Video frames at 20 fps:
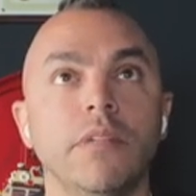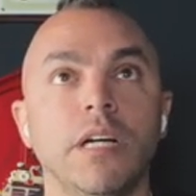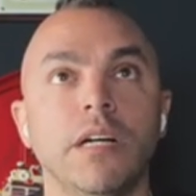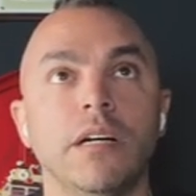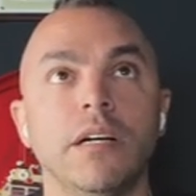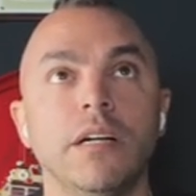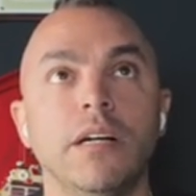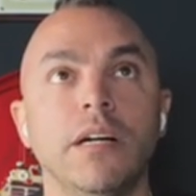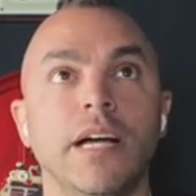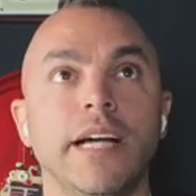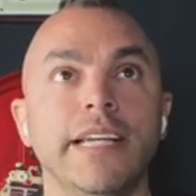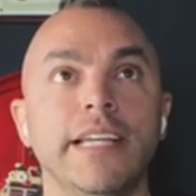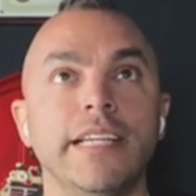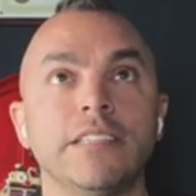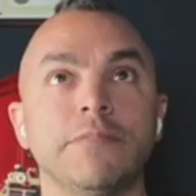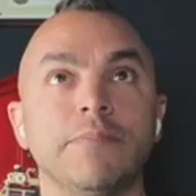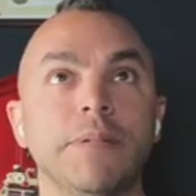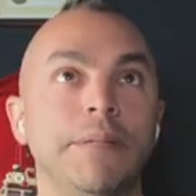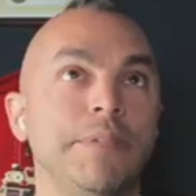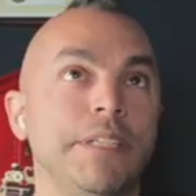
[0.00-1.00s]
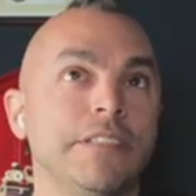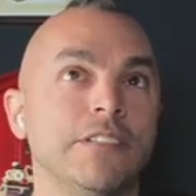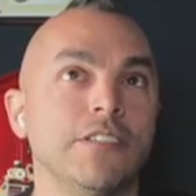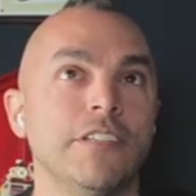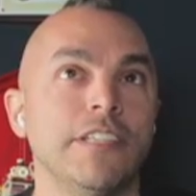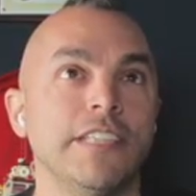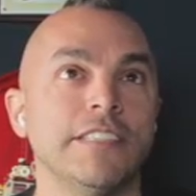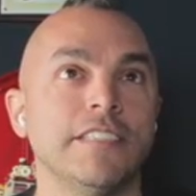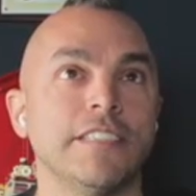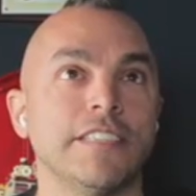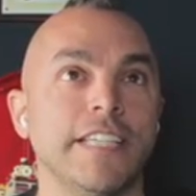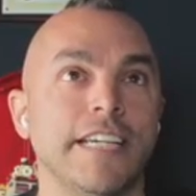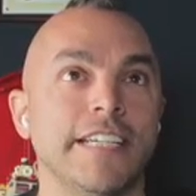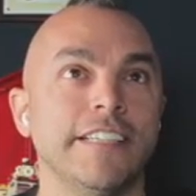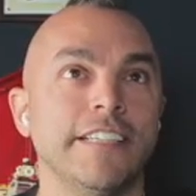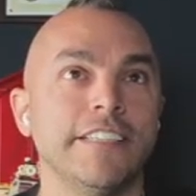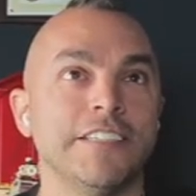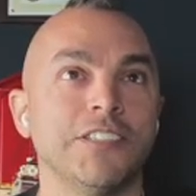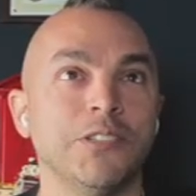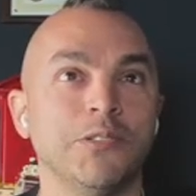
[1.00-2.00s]
I guess maybe it started as a
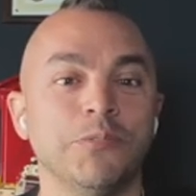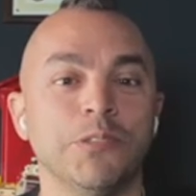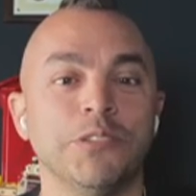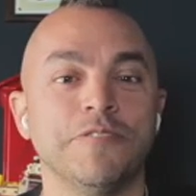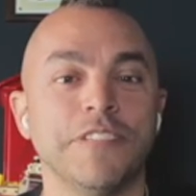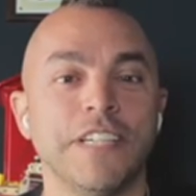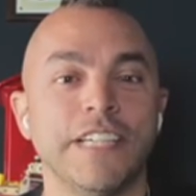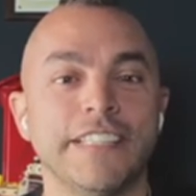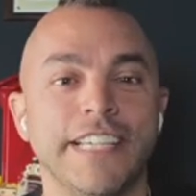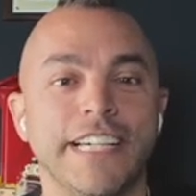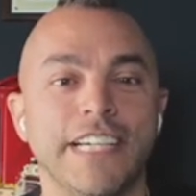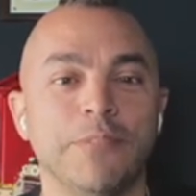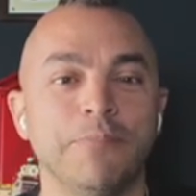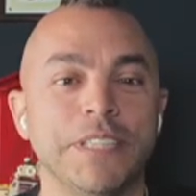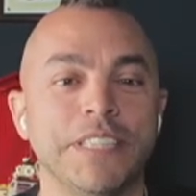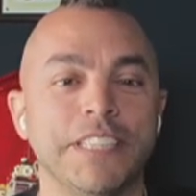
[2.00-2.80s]
side hustle, we'll find out,